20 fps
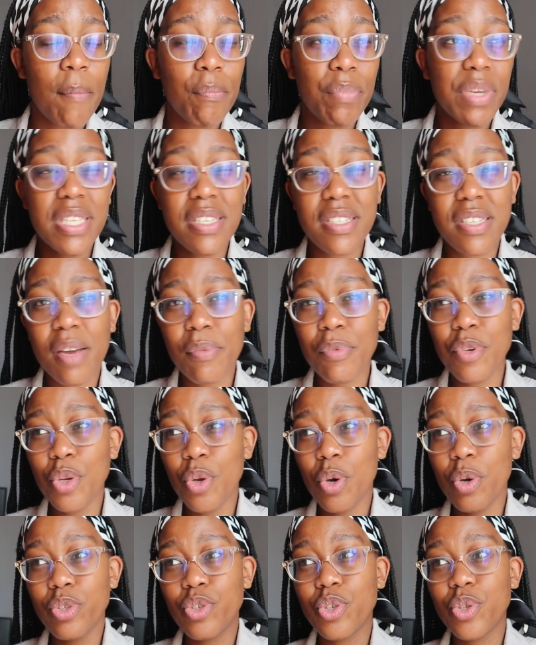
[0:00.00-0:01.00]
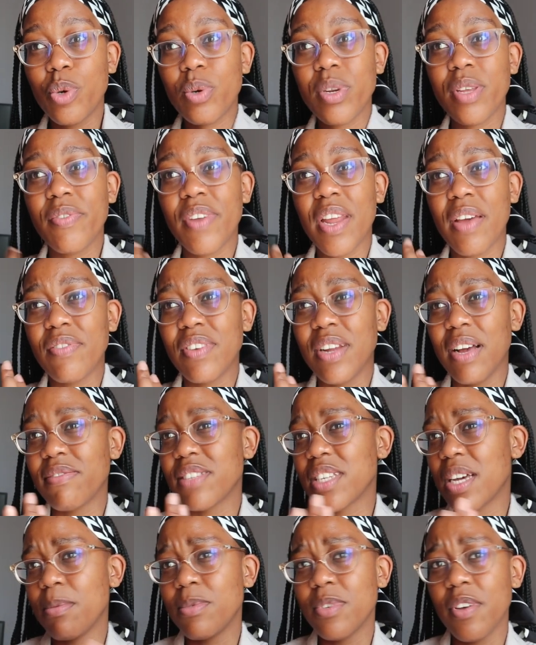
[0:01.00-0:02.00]
By the time you know it, you don't even have enough
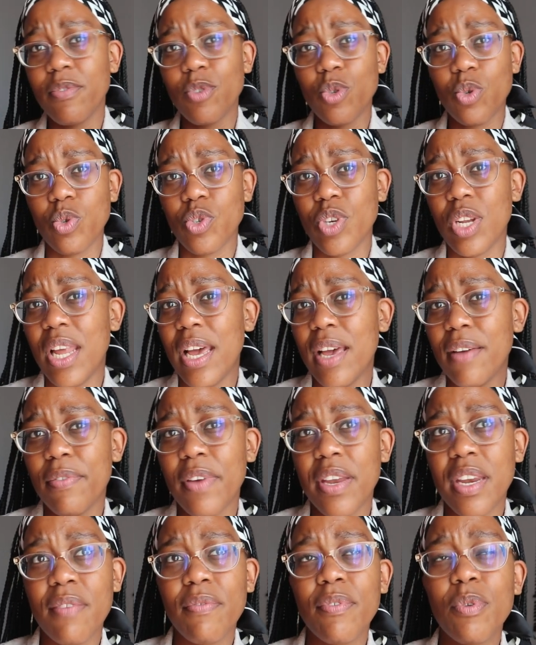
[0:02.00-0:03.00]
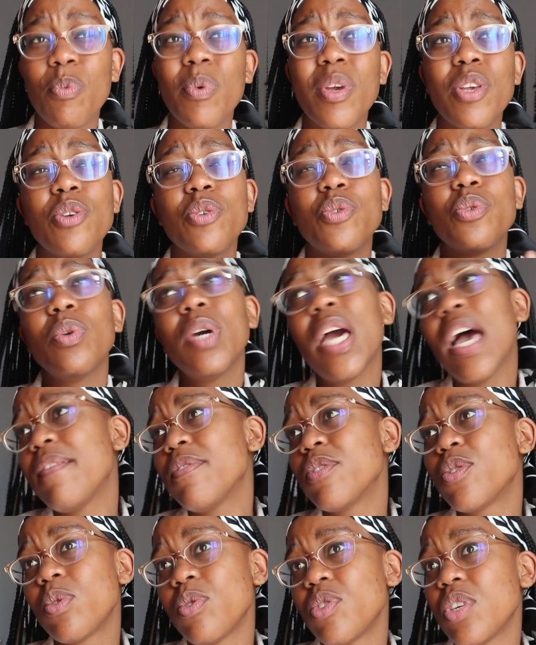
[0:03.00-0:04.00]
time to have a social life. And even when you do have
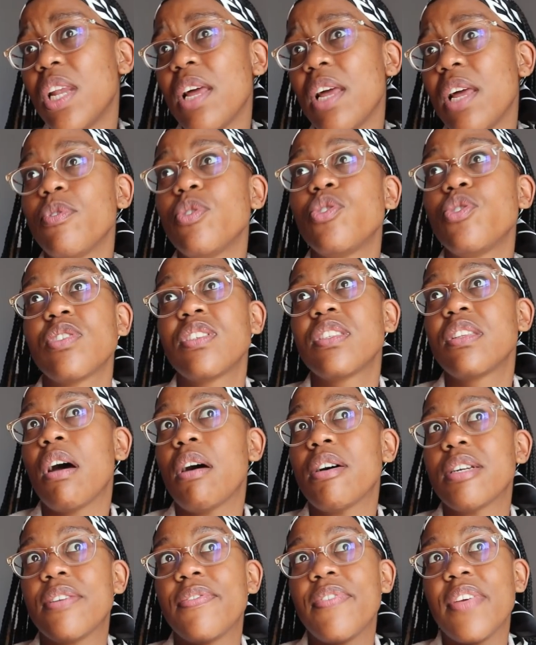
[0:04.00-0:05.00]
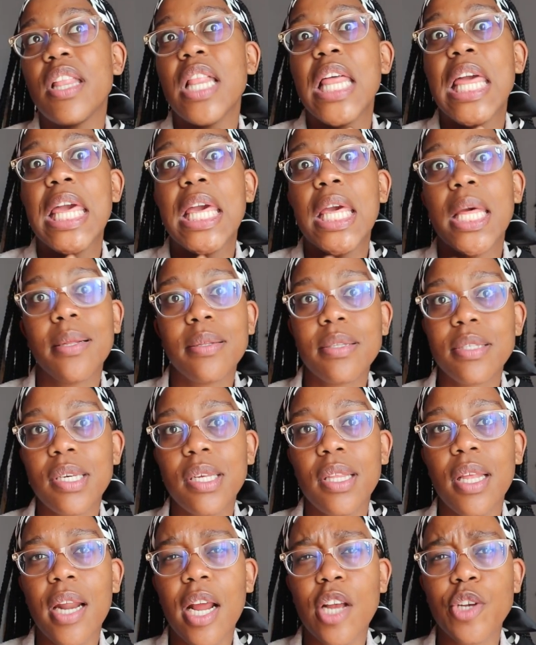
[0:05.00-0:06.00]
a social life, you just start feeling guilty that